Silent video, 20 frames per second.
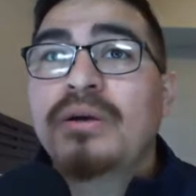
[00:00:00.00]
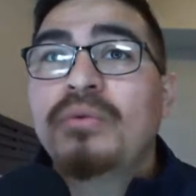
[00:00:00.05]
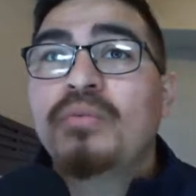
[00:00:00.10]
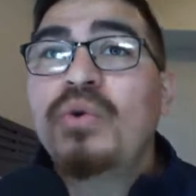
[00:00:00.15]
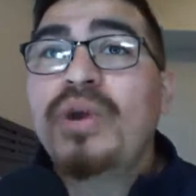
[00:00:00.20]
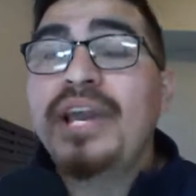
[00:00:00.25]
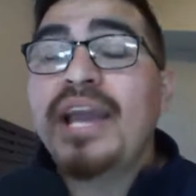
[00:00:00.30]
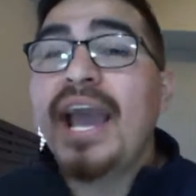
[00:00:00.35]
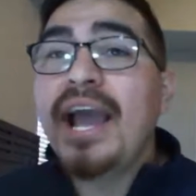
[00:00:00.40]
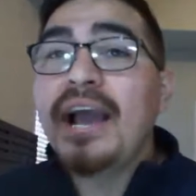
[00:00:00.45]

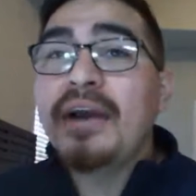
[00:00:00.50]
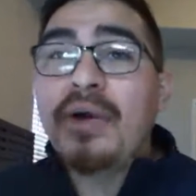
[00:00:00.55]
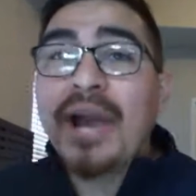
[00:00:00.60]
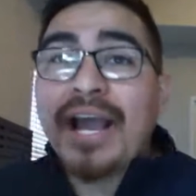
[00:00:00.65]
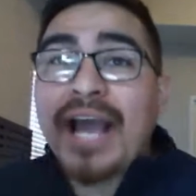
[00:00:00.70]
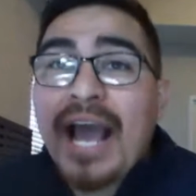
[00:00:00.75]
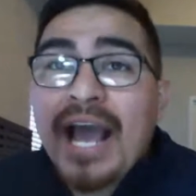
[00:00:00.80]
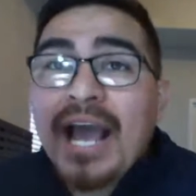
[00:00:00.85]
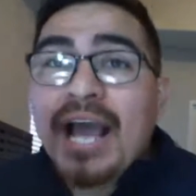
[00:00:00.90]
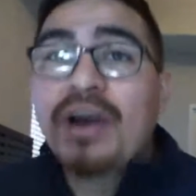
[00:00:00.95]

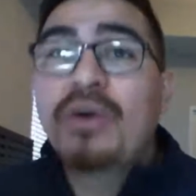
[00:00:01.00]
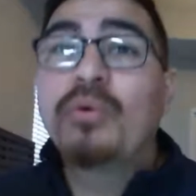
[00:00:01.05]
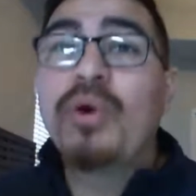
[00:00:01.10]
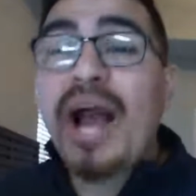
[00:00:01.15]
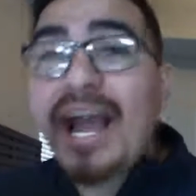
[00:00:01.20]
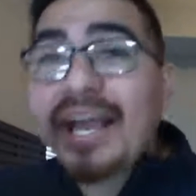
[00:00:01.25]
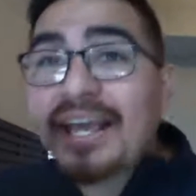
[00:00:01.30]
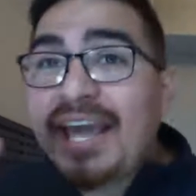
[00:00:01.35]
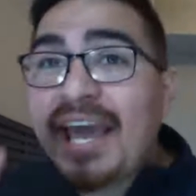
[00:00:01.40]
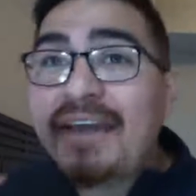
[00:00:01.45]

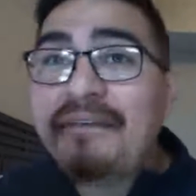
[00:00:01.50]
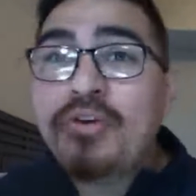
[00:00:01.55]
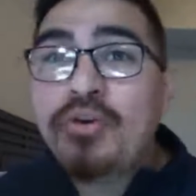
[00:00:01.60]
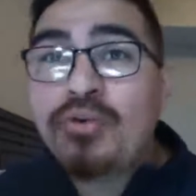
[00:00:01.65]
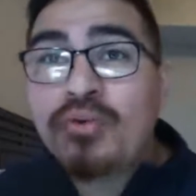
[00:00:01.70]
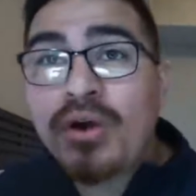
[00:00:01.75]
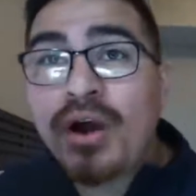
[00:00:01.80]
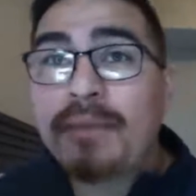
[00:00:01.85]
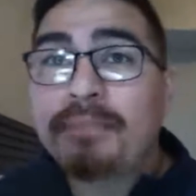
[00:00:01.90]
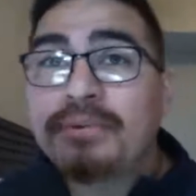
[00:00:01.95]
I gave you
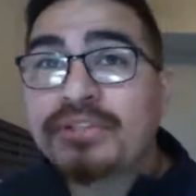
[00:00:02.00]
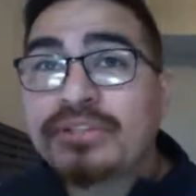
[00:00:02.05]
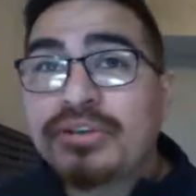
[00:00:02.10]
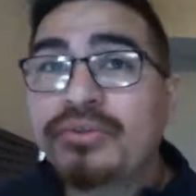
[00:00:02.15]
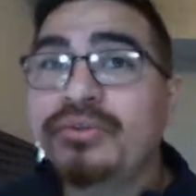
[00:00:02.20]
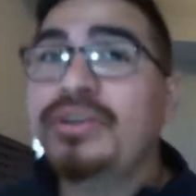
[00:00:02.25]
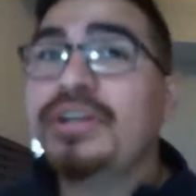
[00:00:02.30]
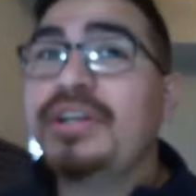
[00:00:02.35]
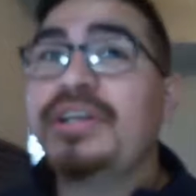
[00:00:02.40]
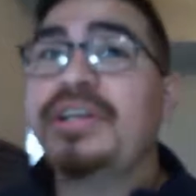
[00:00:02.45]
an
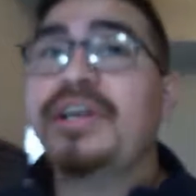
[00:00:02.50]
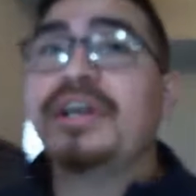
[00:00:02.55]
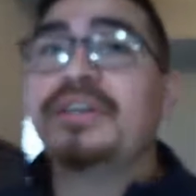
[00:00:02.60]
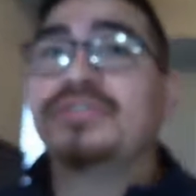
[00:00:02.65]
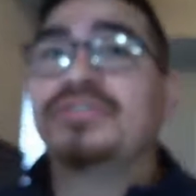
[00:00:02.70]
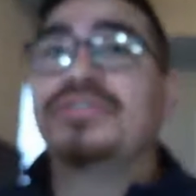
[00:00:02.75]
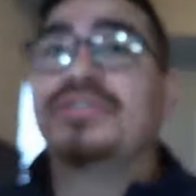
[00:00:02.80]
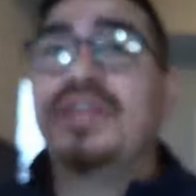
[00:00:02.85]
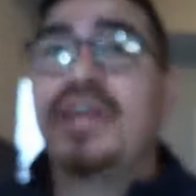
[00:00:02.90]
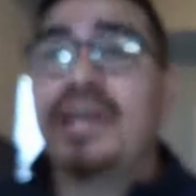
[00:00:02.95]
opportunity
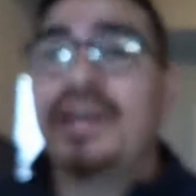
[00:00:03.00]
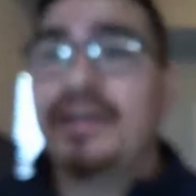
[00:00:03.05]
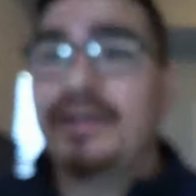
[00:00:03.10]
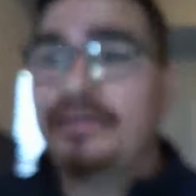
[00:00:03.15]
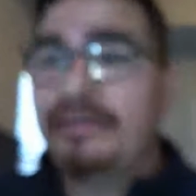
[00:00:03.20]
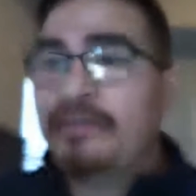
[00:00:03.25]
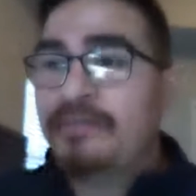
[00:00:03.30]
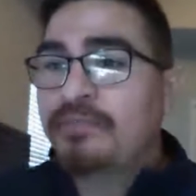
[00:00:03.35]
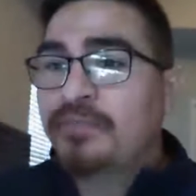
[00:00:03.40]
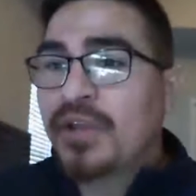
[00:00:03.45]
yesterday
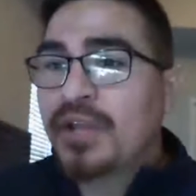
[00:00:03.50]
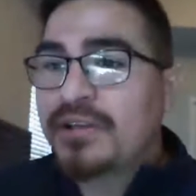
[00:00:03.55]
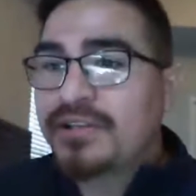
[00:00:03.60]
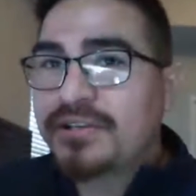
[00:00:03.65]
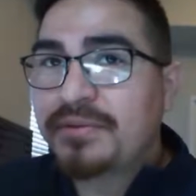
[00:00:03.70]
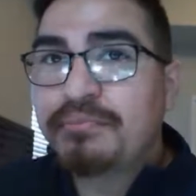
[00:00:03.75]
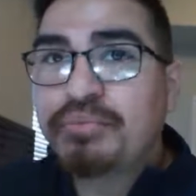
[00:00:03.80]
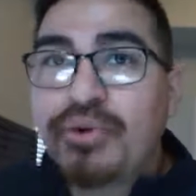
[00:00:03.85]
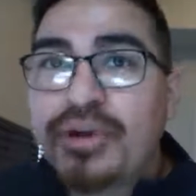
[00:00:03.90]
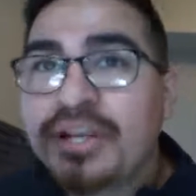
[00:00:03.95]

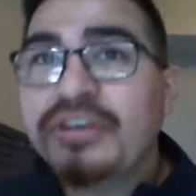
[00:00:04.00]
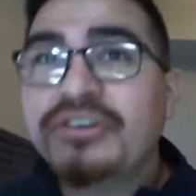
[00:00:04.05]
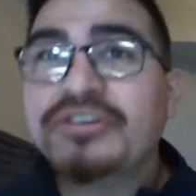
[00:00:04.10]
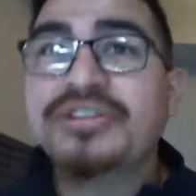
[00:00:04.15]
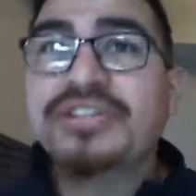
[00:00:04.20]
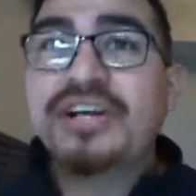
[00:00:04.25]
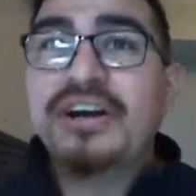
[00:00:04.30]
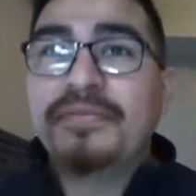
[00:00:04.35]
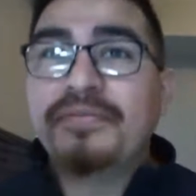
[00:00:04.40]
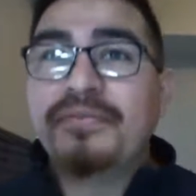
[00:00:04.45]
to bring
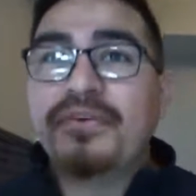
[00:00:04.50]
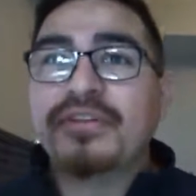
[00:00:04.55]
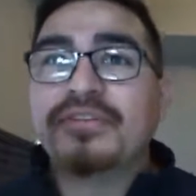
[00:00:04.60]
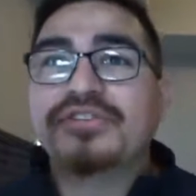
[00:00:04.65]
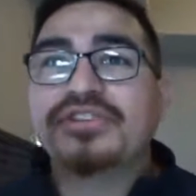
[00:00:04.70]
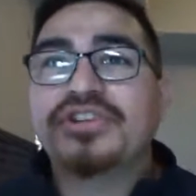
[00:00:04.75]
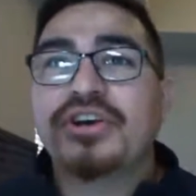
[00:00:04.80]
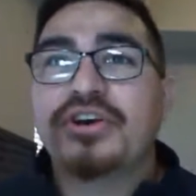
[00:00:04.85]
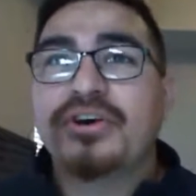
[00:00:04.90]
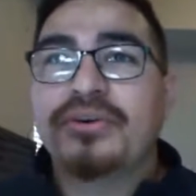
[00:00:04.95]
yourself on the
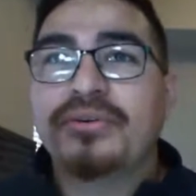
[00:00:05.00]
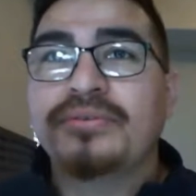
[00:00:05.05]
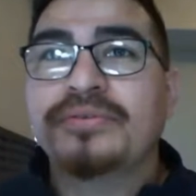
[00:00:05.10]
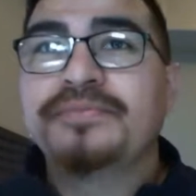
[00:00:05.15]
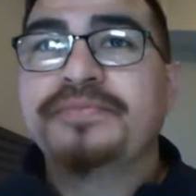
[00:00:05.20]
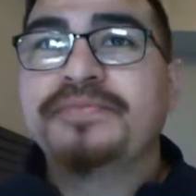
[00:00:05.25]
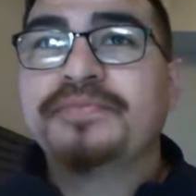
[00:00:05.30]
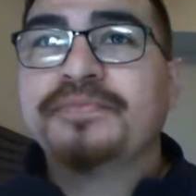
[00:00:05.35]
show